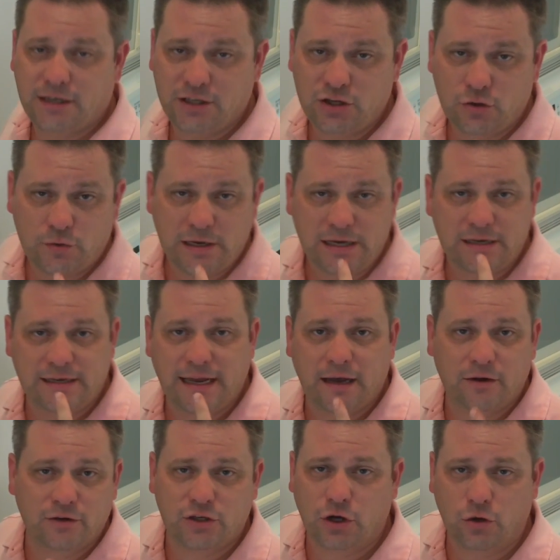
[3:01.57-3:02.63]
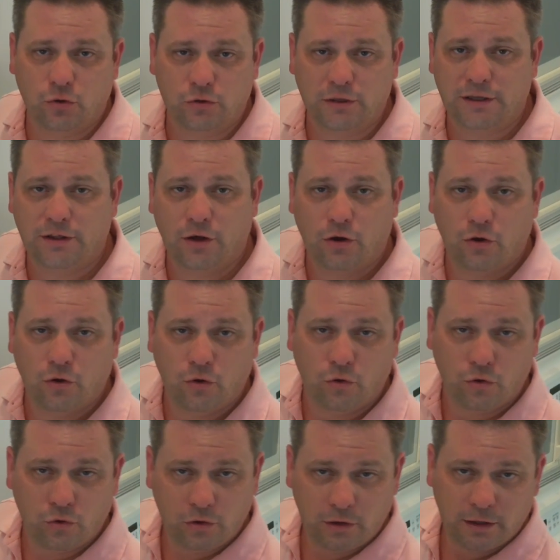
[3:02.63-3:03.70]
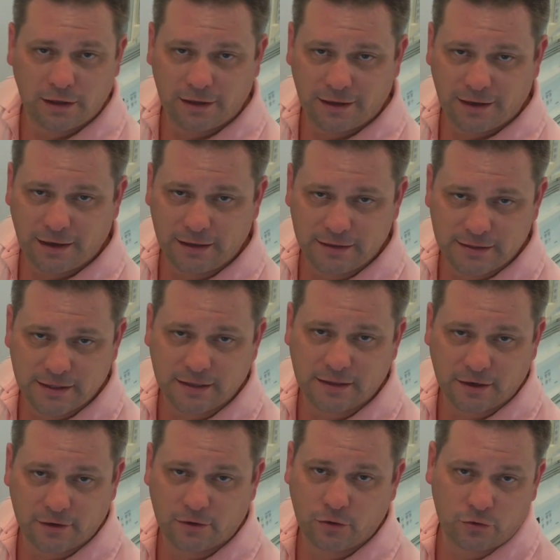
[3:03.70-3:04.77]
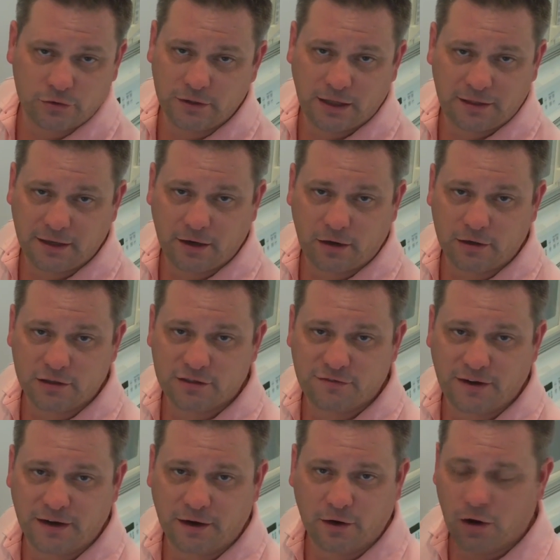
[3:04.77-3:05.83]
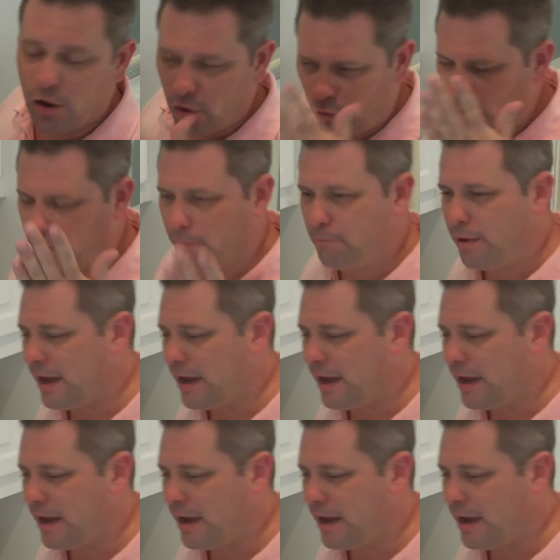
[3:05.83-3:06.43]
can you eat down to only the hole, and sit there and hold nothing on his finger. We were